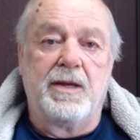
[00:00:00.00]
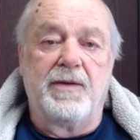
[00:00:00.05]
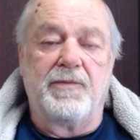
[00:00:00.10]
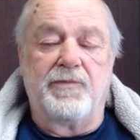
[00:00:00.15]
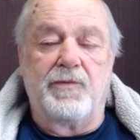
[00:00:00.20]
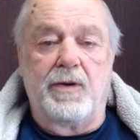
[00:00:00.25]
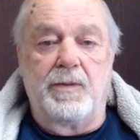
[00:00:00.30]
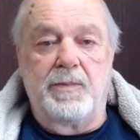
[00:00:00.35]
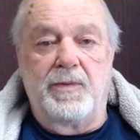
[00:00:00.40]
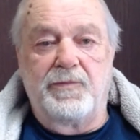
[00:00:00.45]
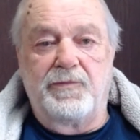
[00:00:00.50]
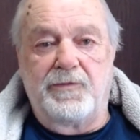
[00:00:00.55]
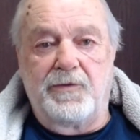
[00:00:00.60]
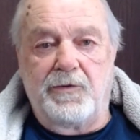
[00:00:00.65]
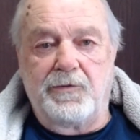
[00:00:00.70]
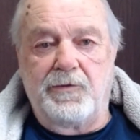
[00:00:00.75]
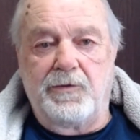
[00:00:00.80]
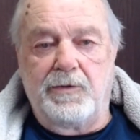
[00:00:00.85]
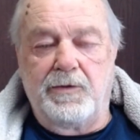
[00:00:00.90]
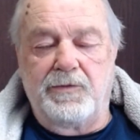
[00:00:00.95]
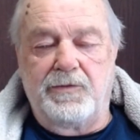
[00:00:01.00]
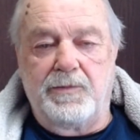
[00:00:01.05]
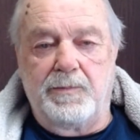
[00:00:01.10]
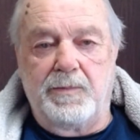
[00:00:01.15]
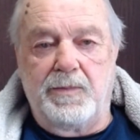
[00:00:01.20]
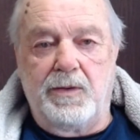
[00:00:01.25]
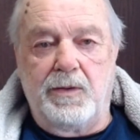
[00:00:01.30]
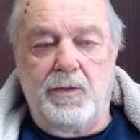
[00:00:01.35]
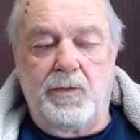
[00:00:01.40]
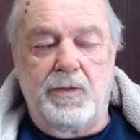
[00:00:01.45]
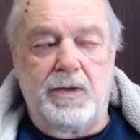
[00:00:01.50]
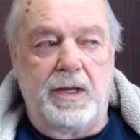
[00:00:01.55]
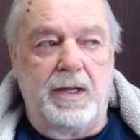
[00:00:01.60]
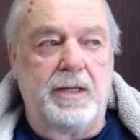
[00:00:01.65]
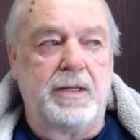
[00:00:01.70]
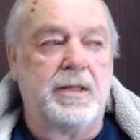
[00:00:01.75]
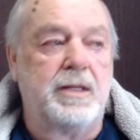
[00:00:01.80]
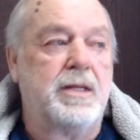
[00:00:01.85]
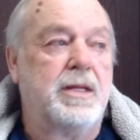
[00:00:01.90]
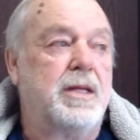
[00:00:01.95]
a form of socialism, okay?
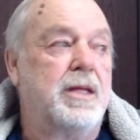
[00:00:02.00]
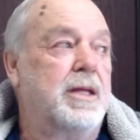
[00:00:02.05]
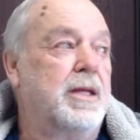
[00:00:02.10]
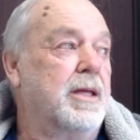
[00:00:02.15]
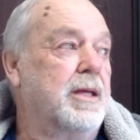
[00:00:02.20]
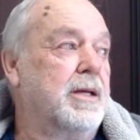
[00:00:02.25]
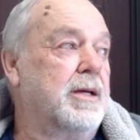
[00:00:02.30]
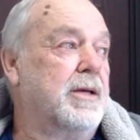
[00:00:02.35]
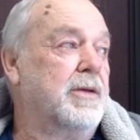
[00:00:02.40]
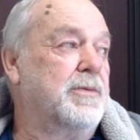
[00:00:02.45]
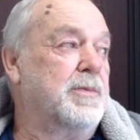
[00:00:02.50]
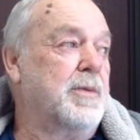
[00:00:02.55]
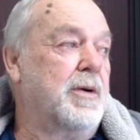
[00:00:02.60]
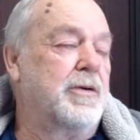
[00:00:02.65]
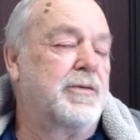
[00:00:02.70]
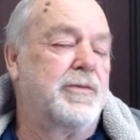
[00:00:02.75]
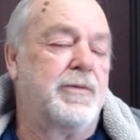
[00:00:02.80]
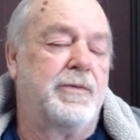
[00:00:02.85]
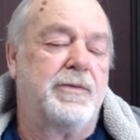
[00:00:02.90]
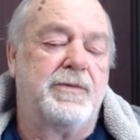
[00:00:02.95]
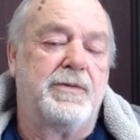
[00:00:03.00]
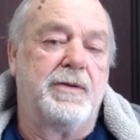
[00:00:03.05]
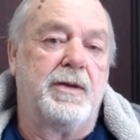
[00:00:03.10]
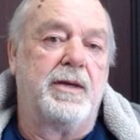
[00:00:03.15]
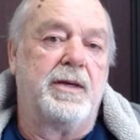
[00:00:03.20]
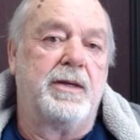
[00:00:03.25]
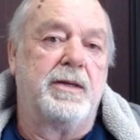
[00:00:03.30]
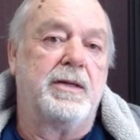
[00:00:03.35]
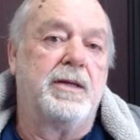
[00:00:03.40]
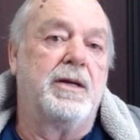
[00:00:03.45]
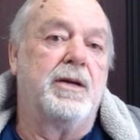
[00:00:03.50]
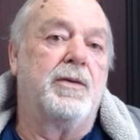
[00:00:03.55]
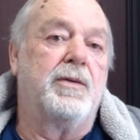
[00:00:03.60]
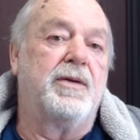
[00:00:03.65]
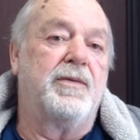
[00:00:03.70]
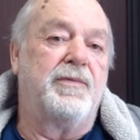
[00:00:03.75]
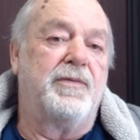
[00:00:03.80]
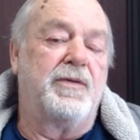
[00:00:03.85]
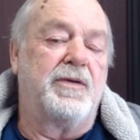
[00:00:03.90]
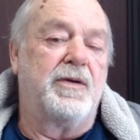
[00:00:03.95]
Because Marx would say,
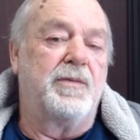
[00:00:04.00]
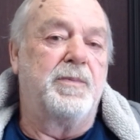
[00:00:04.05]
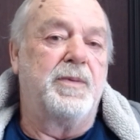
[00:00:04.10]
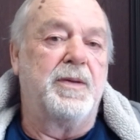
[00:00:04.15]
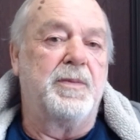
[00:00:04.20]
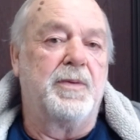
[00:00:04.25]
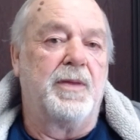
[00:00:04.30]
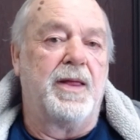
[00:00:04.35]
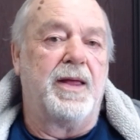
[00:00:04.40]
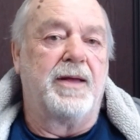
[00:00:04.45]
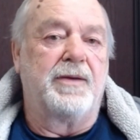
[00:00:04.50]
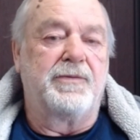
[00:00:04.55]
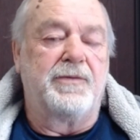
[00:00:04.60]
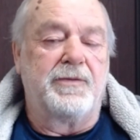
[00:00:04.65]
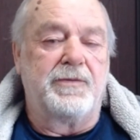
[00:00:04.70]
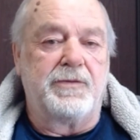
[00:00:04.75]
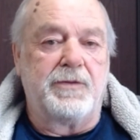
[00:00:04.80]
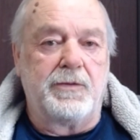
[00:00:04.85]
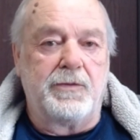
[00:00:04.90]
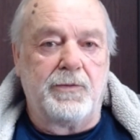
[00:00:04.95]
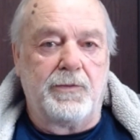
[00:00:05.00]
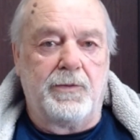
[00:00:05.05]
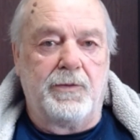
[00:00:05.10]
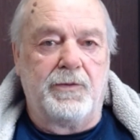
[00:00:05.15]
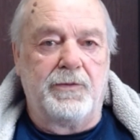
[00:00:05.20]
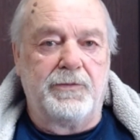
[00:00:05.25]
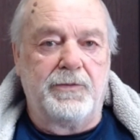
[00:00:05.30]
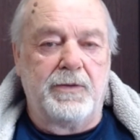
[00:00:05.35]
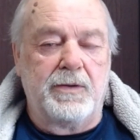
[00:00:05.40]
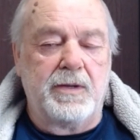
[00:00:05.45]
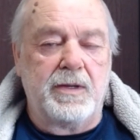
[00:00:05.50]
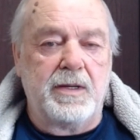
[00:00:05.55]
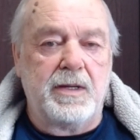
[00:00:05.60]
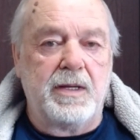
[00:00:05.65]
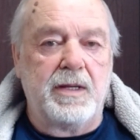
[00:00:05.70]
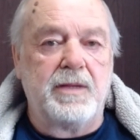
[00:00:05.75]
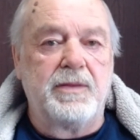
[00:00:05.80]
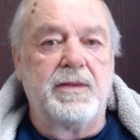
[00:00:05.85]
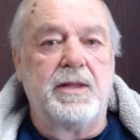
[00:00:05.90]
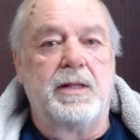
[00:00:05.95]
if you give people access to tools,
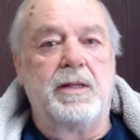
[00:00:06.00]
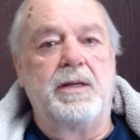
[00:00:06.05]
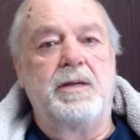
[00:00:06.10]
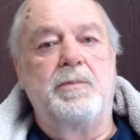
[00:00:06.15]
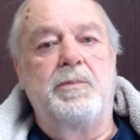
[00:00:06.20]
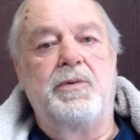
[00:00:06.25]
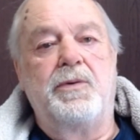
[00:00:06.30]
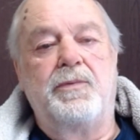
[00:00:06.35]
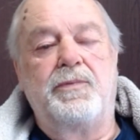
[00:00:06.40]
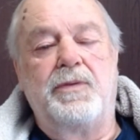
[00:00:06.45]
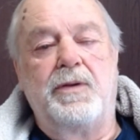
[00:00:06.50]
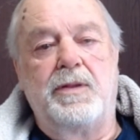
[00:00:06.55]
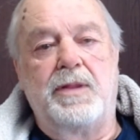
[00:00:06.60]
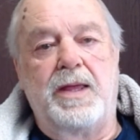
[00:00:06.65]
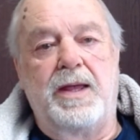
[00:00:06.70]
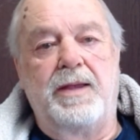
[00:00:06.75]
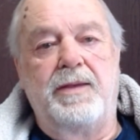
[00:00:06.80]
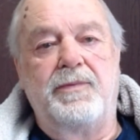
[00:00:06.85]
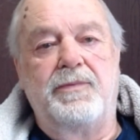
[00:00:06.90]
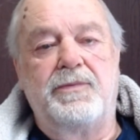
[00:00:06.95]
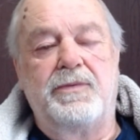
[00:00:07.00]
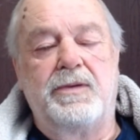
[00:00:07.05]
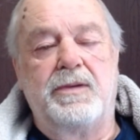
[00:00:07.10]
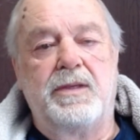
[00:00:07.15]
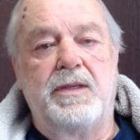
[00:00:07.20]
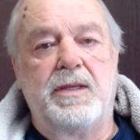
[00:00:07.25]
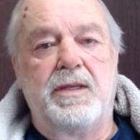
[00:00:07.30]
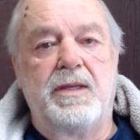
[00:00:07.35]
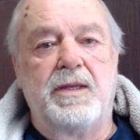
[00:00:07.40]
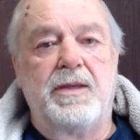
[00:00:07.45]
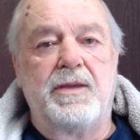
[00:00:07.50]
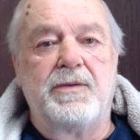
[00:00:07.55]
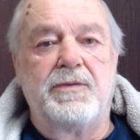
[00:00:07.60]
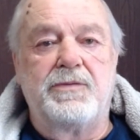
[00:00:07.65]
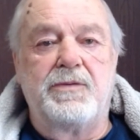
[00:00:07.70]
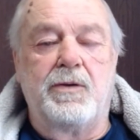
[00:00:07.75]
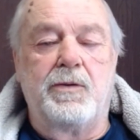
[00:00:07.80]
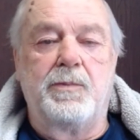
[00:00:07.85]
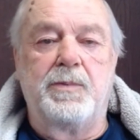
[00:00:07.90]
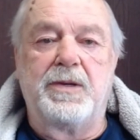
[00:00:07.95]
they'll improve their lives.
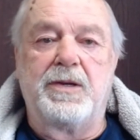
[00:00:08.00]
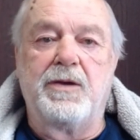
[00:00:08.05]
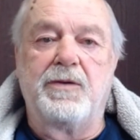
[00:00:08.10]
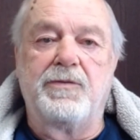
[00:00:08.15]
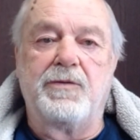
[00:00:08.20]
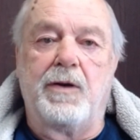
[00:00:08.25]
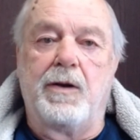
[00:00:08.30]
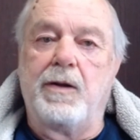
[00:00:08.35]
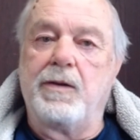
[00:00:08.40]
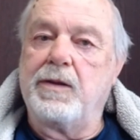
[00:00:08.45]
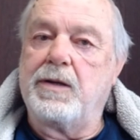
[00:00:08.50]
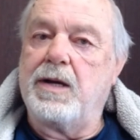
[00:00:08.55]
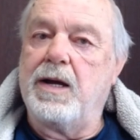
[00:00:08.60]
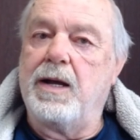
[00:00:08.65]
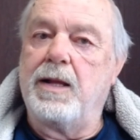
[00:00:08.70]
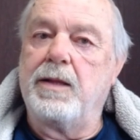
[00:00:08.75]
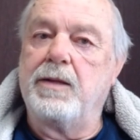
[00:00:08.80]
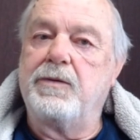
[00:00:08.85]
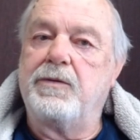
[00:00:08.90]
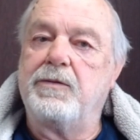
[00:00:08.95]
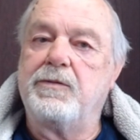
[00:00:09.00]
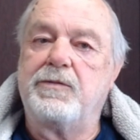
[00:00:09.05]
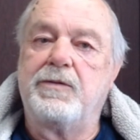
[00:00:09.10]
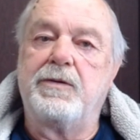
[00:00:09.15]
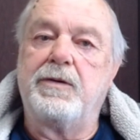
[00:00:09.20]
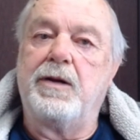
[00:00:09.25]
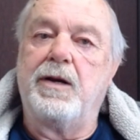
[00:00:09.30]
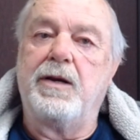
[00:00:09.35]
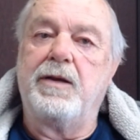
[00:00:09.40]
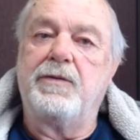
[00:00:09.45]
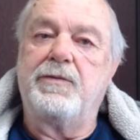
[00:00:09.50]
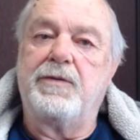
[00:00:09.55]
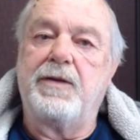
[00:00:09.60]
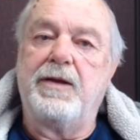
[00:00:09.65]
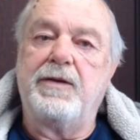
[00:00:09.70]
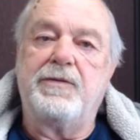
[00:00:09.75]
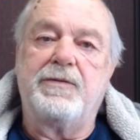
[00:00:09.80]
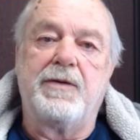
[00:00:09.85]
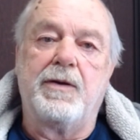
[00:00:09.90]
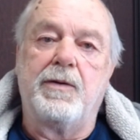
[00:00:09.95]
So, because all the colleges in the United
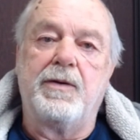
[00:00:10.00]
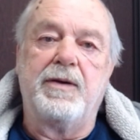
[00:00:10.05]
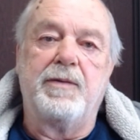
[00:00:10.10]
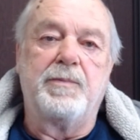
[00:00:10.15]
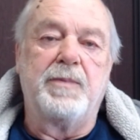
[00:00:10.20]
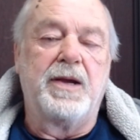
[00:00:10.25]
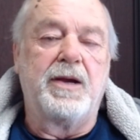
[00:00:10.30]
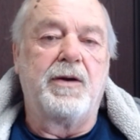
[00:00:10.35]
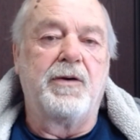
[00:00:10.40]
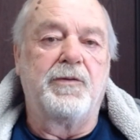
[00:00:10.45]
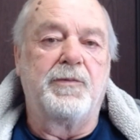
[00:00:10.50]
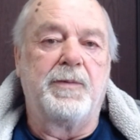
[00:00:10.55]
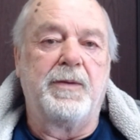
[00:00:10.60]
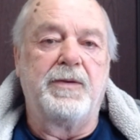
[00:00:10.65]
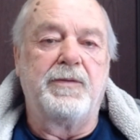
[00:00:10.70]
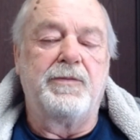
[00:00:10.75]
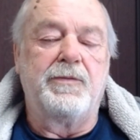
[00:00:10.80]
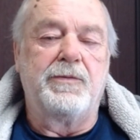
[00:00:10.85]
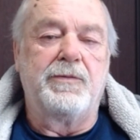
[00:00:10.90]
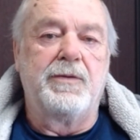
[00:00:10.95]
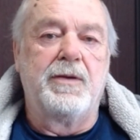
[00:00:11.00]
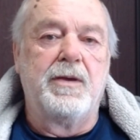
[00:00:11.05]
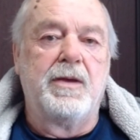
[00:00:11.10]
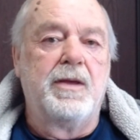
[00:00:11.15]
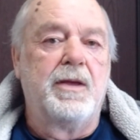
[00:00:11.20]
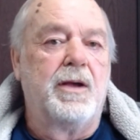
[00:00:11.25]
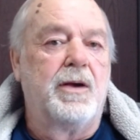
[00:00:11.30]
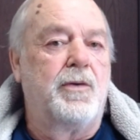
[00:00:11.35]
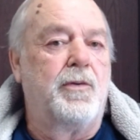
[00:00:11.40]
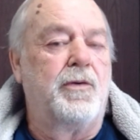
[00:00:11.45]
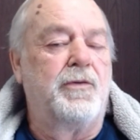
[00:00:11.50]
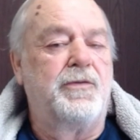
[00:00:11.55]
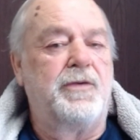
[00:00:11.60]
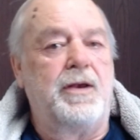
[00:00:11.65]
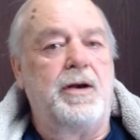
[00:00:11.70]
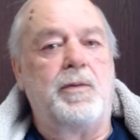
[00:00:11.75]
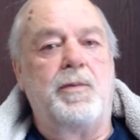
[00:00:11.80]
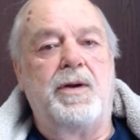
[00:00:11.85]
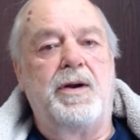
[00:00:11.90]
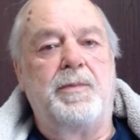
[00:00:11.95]
States now have makerspaces, of course, they
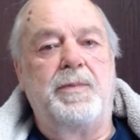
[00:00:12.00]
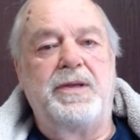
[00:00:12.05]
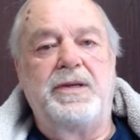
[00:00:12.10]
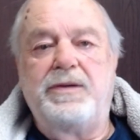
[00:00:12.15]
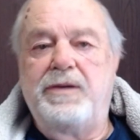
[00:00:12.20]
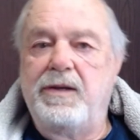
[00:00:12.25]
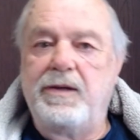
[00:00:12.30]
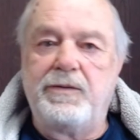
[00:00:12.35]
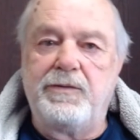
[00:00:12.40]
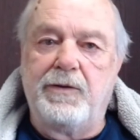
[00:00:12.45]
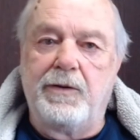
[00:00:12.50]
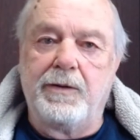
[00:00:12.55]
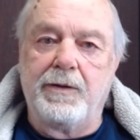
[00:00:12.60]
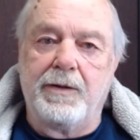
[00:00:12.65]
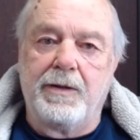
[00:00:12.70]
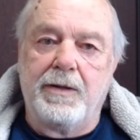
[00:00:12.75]
don't want to be teaching